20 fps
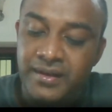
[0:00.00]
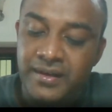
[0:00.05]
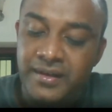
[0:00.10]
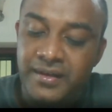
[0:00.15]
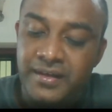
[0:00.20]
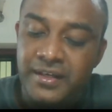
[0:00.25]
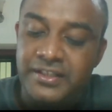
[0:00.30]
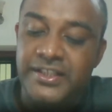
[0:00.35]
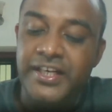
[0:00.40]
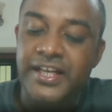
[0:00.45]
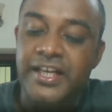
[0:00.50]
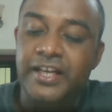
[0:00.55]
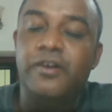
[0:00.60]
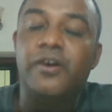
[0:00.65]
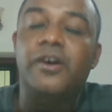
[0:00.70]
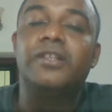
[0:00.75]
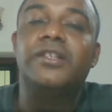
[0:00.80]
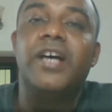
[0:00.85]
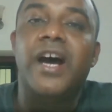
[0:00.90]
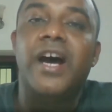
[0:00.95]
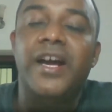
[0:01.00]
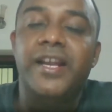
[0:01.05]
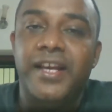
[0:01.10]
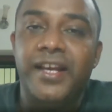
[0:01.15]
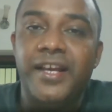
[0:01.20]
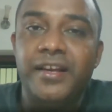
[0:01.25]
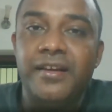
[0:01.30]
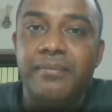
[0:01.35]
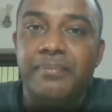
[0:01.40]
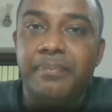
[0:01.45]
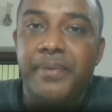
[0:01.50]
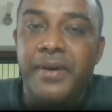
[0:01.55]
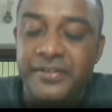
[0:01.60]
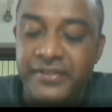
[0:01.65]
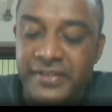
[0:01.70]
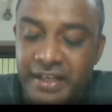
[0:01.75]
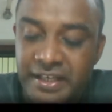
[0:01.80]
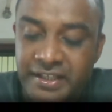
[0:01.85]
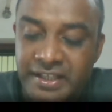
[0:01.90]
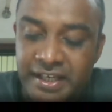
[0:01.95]
Rajni Kothari
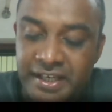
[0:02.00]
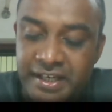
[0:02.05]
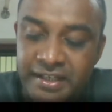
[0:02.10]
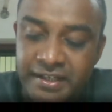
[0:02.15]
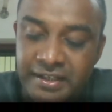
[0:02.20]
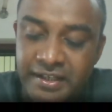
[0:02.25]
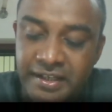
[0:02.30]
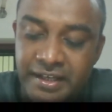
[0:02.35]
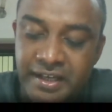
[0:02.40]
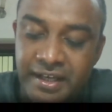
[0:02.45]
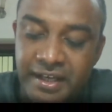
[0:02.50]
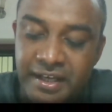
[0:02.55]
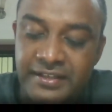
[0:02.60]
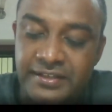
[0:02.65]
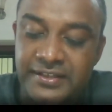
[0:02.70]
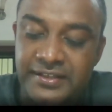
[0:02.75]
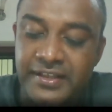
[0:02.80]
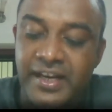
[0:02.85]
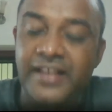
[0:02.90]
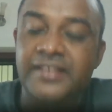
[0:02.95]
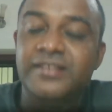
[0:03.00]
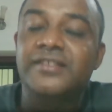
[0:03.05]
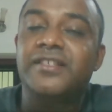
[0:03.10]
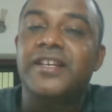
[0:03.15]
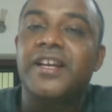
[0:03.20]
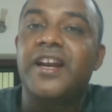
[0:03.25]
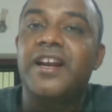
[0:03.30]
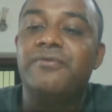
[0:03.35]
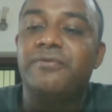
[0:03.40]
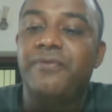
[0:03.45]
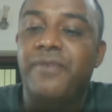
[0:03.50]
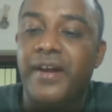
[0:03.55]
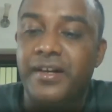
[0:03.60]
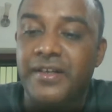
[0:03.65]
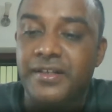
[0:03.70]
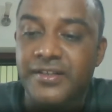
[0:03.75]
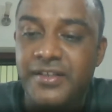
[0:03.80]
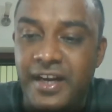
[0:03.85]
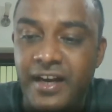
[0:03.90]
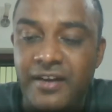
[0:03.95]
presented a structural
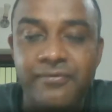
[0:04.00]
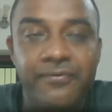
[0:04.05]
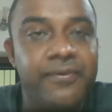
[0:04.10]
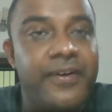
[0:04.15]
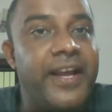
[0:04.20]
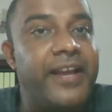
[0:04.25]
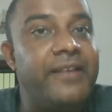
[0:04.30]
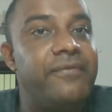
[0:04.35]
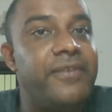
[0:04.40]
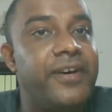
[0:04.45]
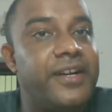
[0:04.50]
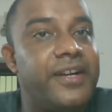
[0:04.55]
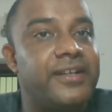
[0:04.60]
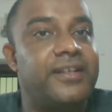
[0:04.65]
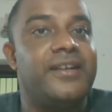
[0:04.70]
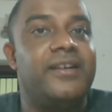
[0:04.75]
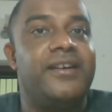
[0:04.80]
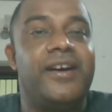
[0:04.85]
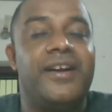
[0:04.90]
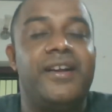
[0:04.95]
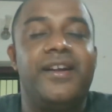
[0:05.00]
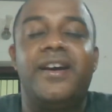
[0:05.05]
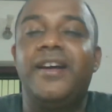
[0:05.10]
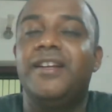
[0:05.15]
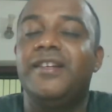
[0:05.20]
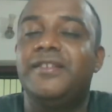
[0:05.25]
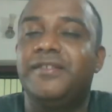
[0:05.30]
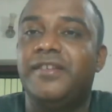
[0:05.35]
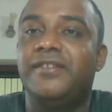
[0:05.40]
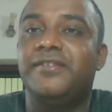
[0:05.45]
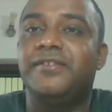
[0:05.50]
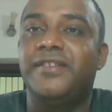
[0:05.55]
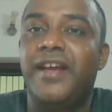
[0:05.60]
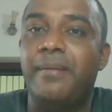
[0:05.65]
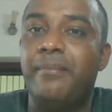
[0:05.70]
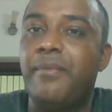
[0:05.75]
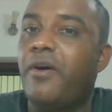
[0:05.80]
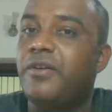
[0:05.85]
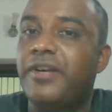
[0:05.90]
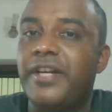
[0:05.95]
functional framework analysis
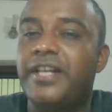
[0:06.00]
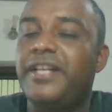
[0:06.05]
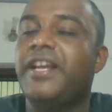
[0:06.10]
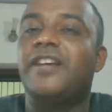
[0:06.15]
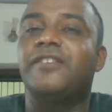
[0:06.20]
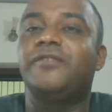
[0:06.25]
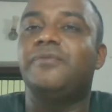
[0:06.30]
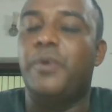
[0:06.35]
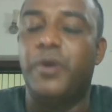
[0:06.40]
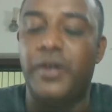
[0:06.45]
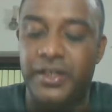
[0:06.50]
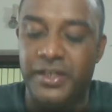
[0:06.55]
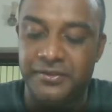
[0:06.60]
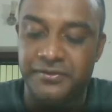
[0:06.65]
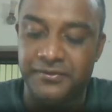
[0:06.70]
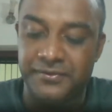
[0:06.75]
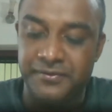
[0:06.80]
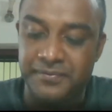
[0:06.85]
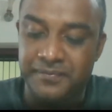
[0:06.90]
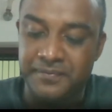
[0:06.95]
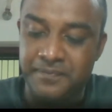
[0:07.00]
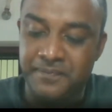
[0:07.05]
about India's politics.